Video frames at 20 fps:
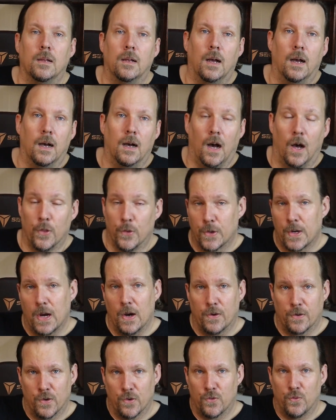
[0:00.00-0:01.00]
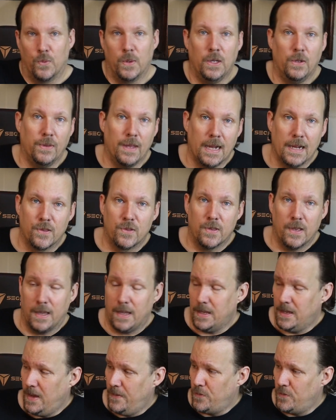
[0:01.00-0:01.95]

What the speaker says: Other characters will not say,